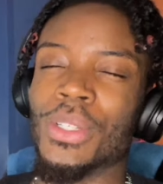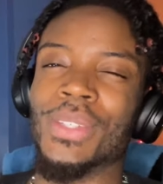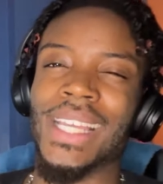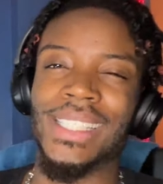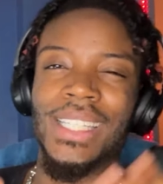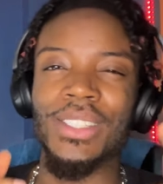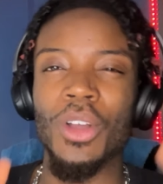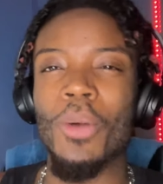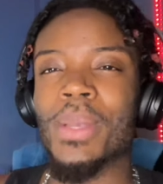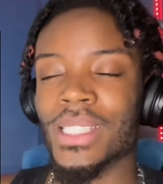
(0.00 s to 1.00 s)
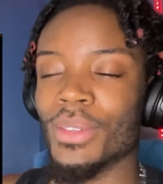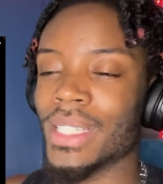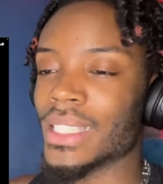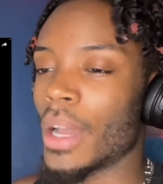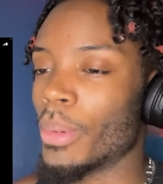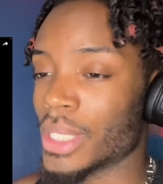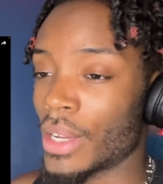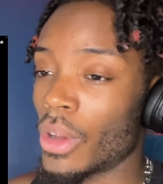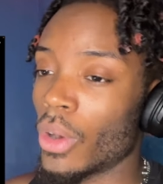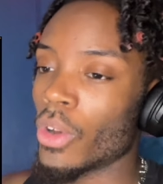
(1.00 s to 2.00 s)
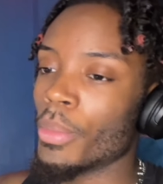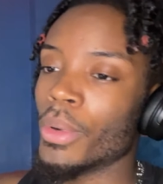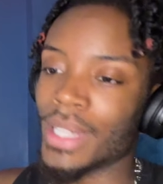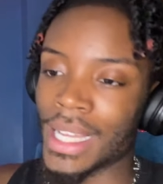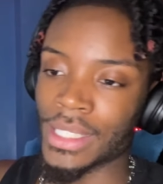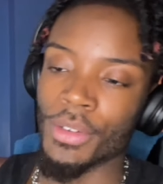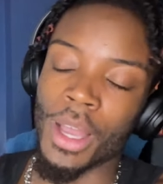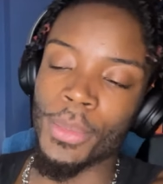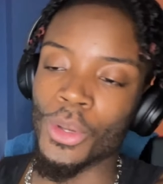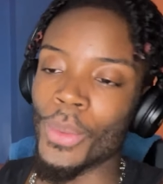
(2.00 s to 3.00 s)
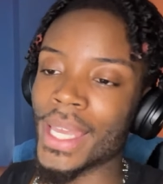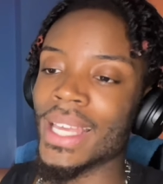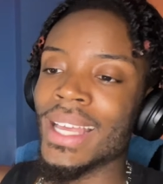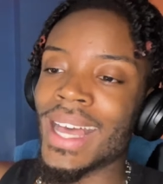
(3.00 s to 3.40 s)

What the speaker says: notifications so you don't miss none of these uploads. I've got a lot more of that stuff coming your way.